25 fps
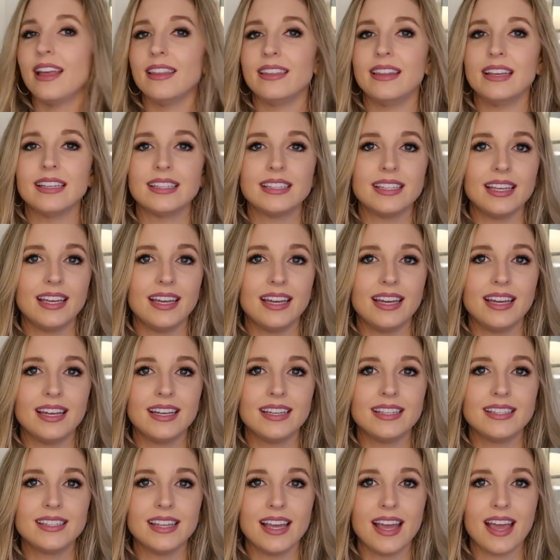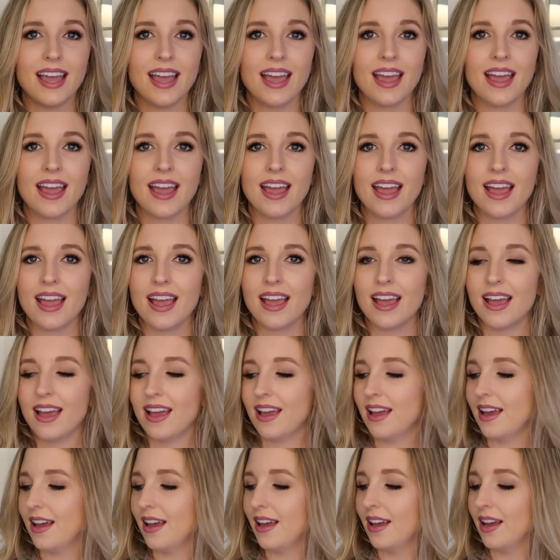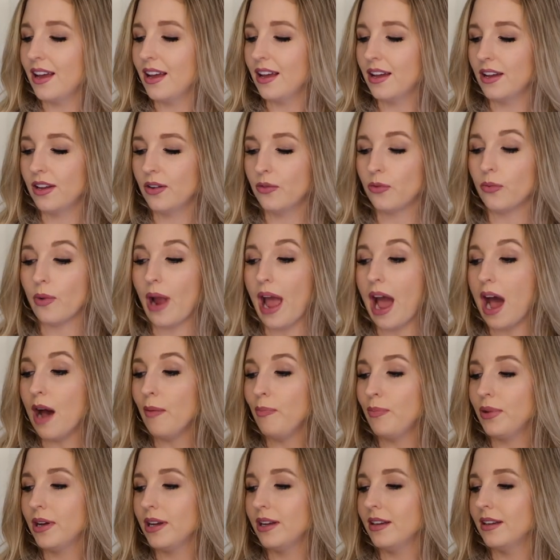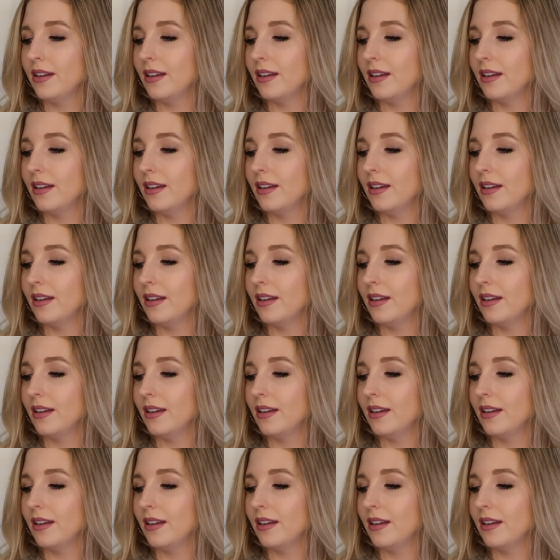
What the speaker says: This is a wrap.